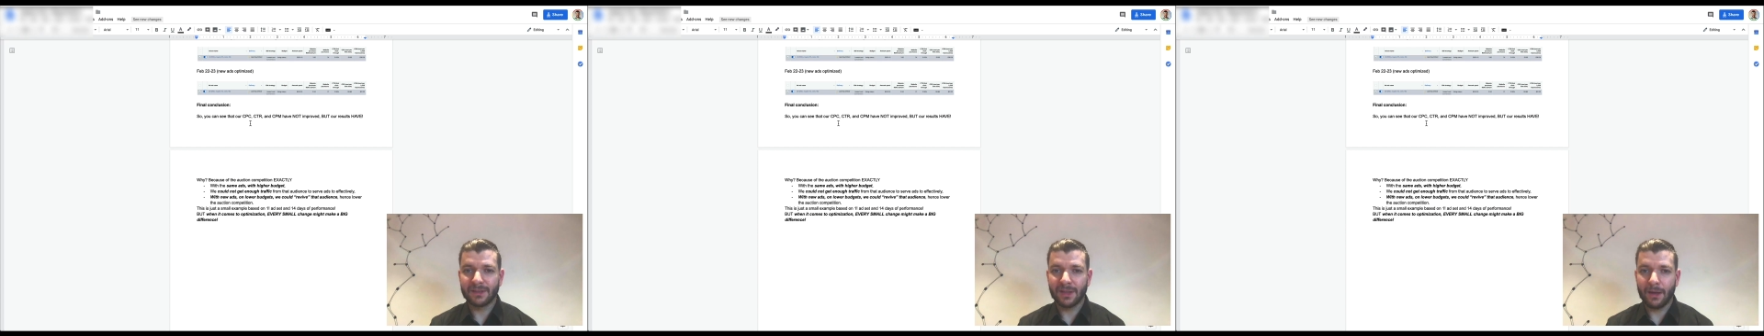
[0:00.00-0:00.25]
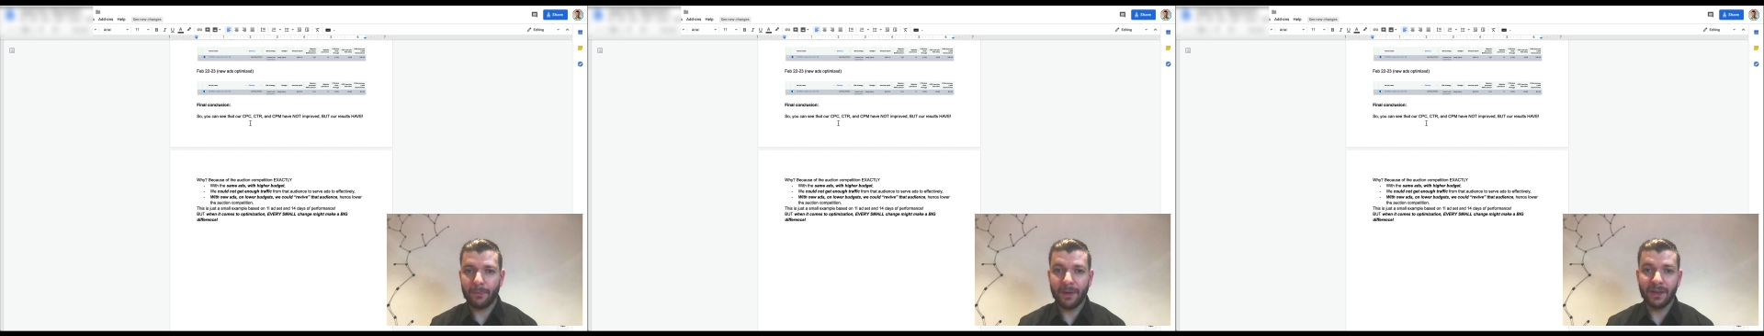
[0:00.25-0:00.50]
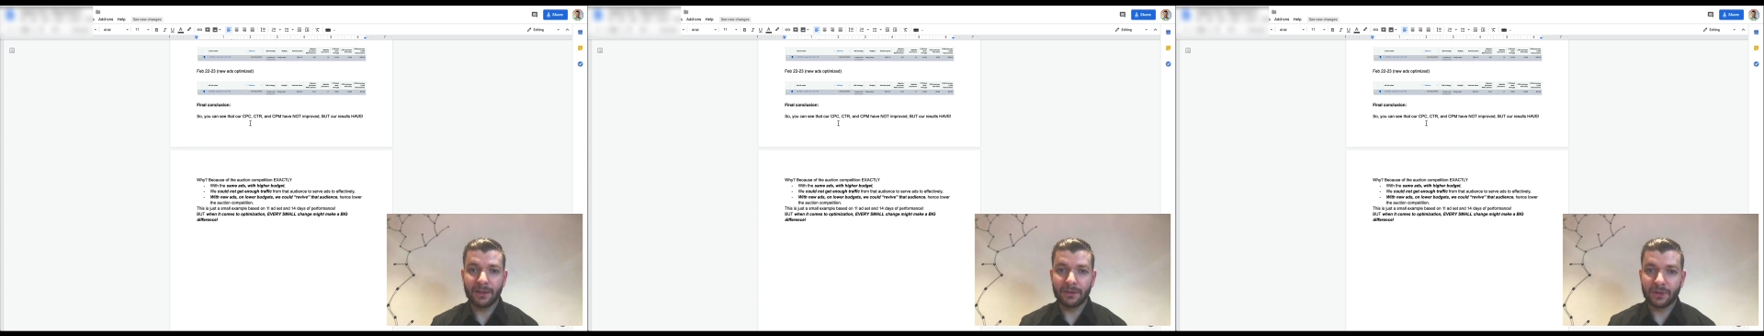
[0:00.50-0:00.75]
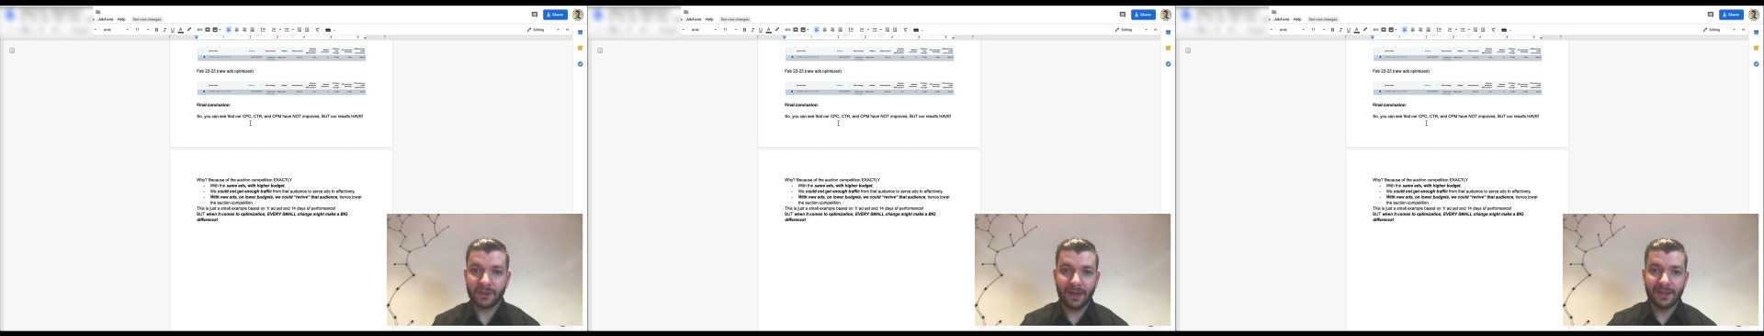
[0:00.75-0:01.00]
uh, paid
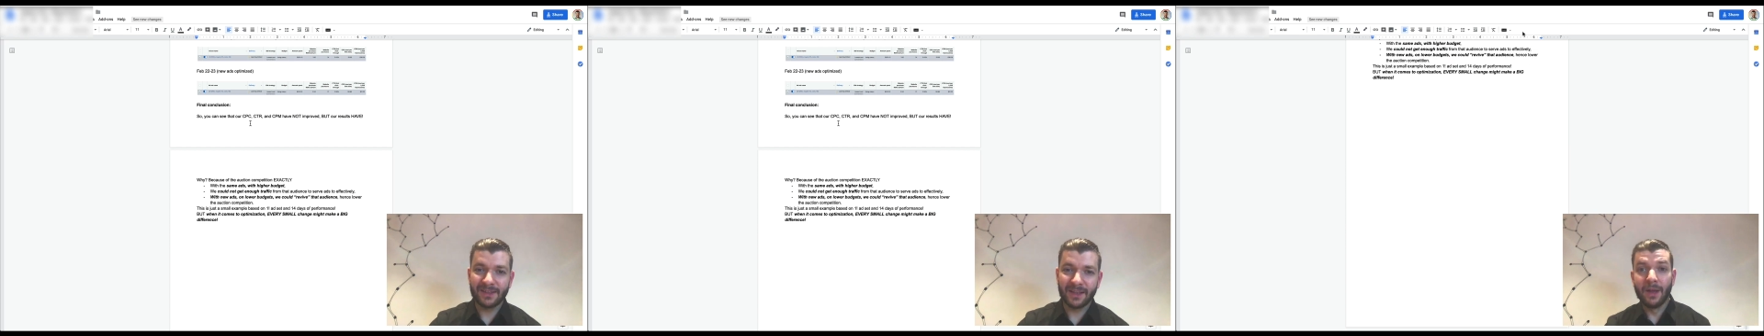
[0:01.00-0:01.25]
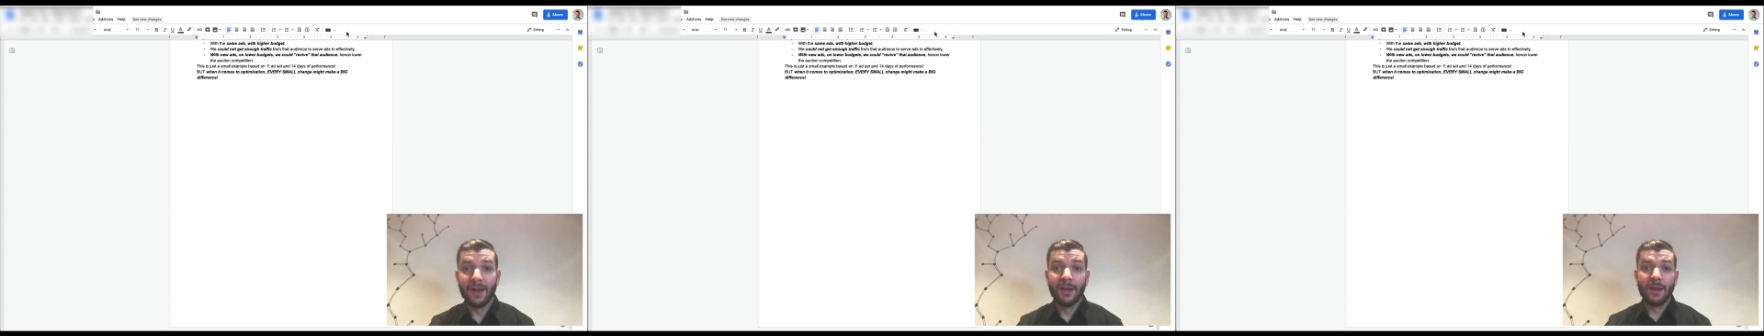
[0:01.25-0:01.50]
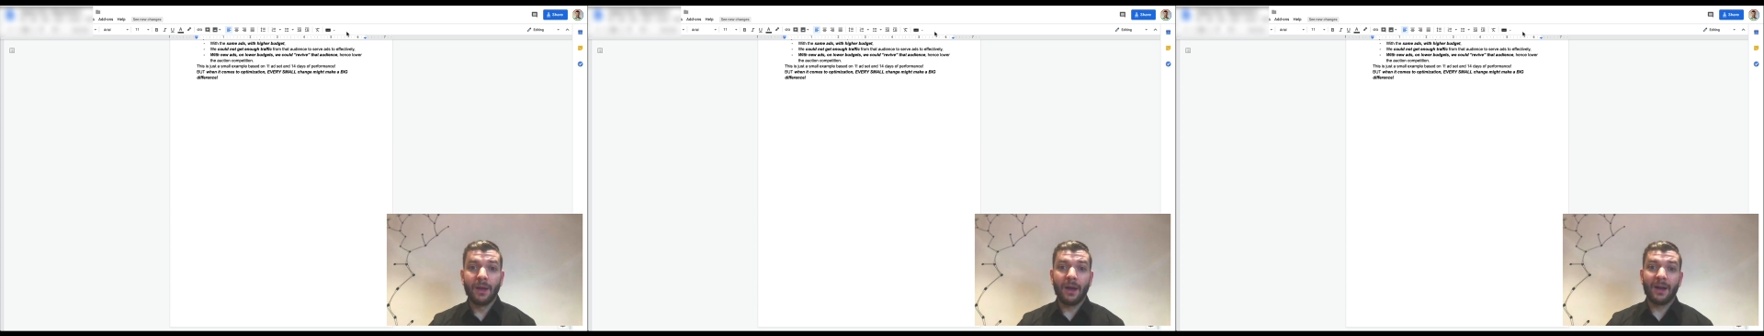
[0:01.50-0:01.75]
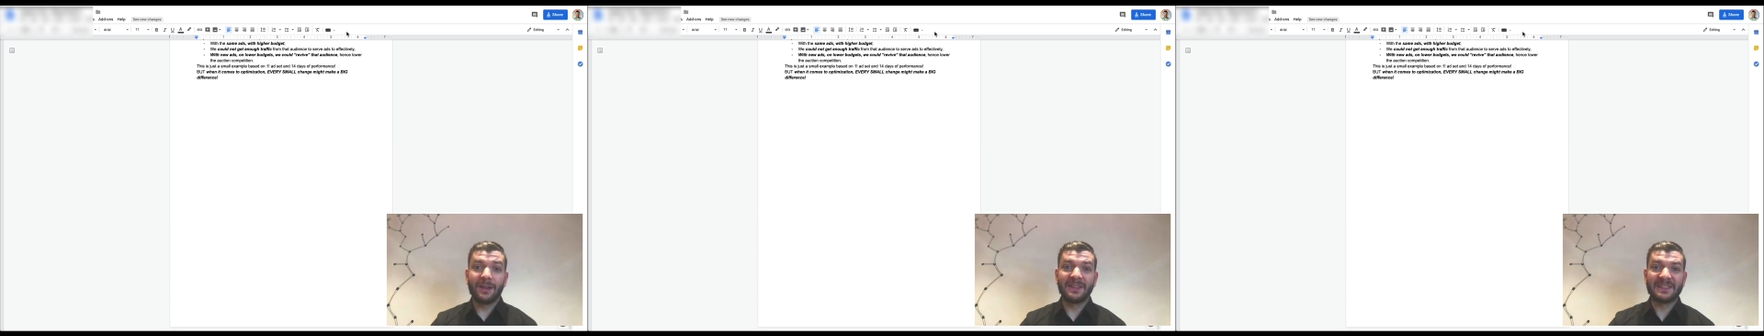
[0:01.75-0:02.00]
advertising. Uh,
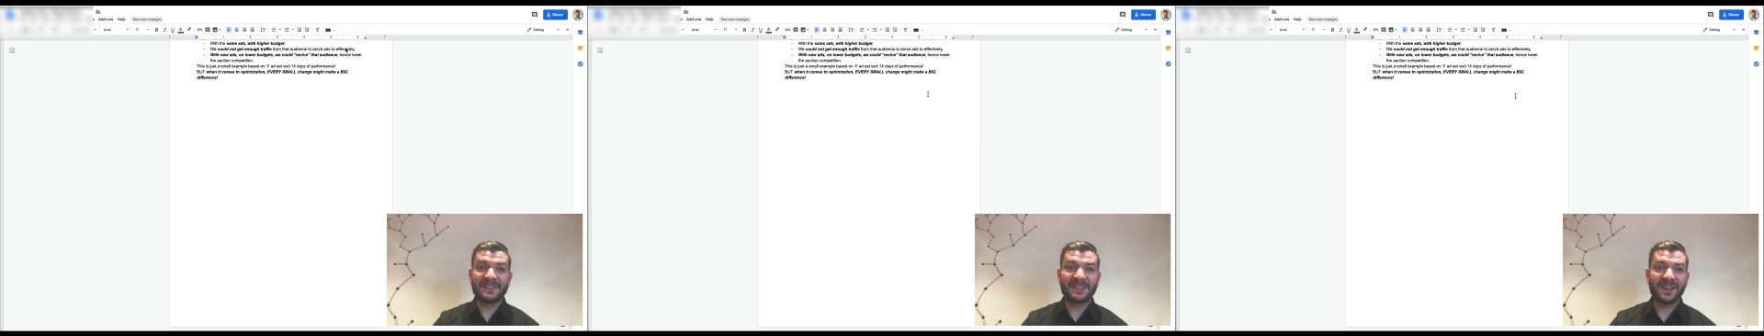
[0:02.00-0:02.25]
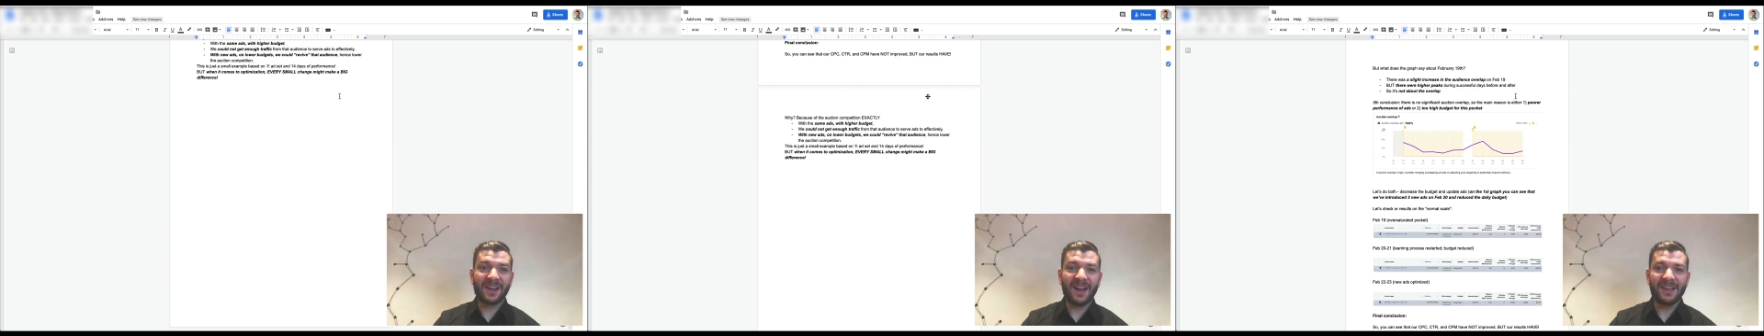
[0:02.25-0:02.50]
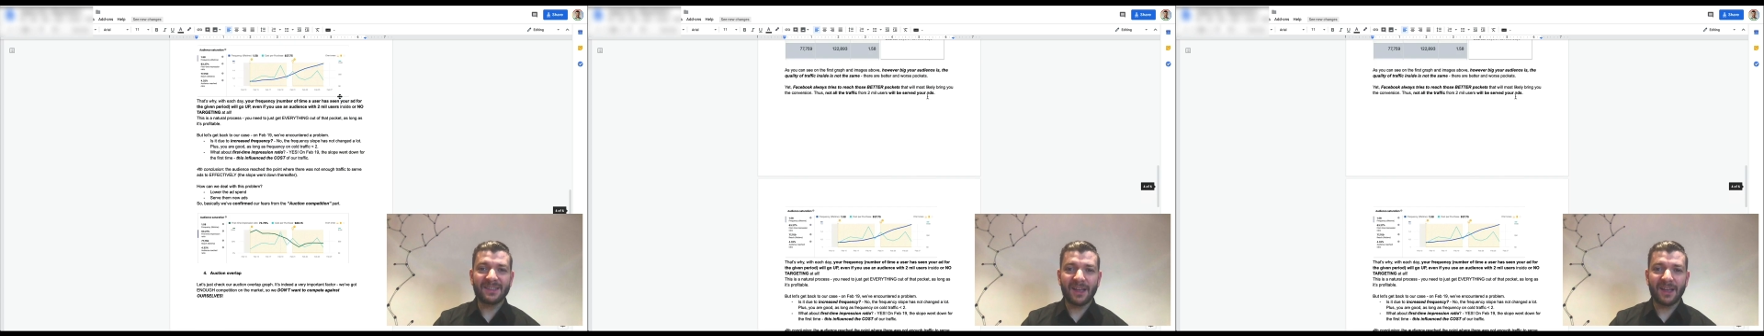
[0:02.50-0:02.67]
this is it, guys.